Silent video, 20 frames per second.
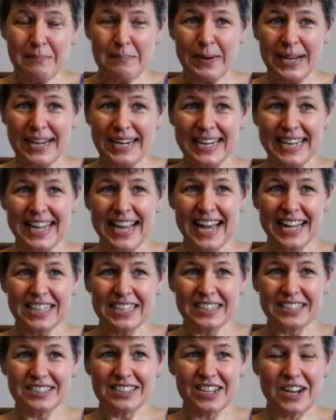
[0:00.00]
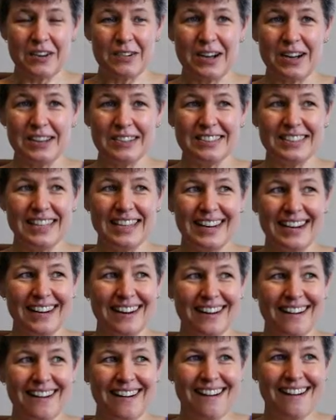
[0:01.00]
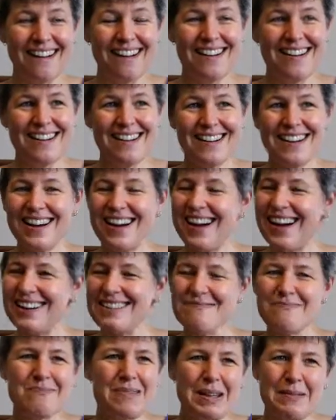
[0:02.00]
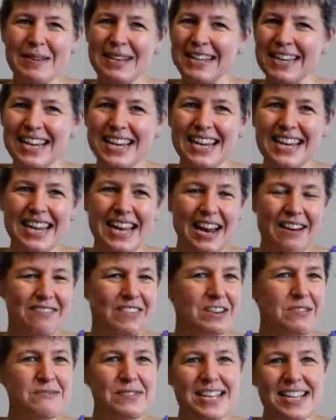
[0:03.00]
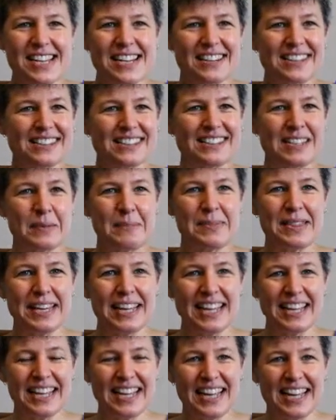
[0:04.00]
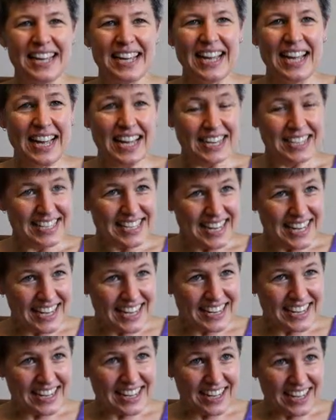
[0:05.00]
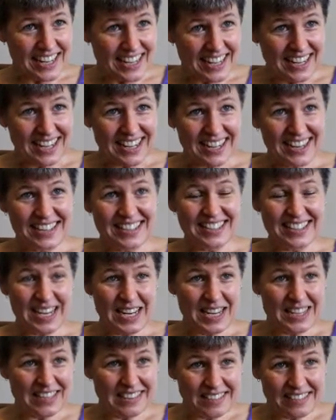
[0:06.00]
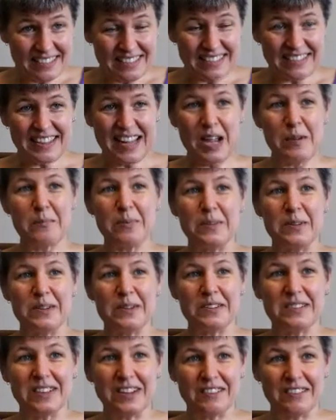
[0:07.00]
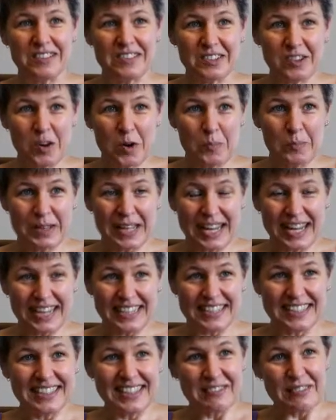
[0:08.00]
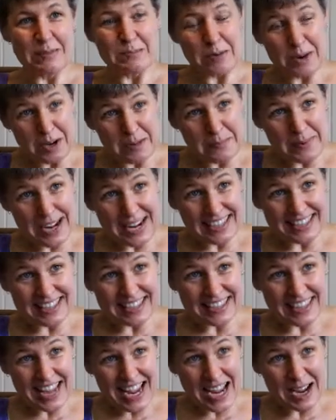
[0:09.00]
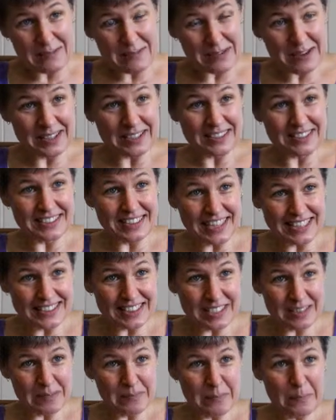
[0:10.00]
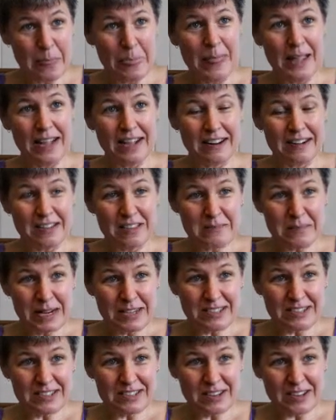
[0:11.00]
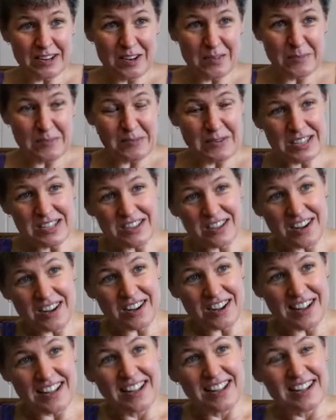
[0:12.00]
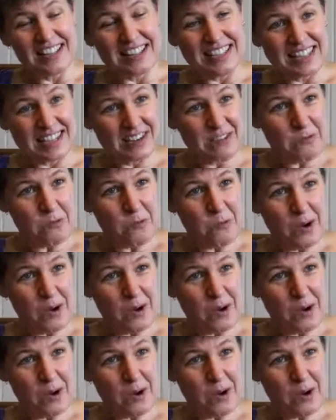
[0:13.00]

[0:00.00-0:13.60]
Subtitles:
But he had us go out there maybe like every week or something and take samples of the zooplankton, and then we brought them back to the lab and we looked at them under the microscope, and we saw like